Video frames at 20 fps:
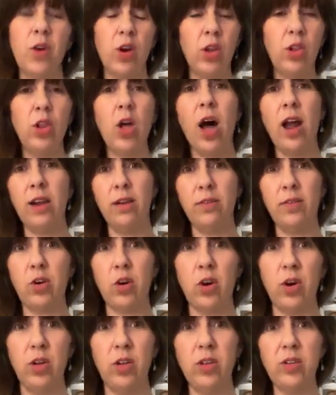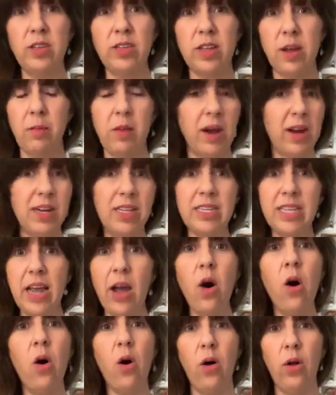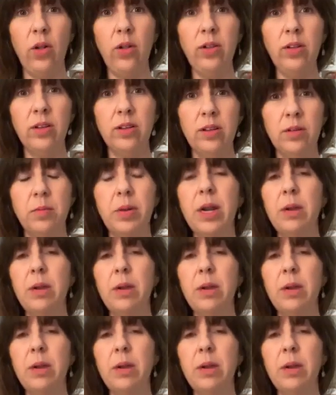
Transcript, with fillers: for a lot of girls. I'm not going to say all,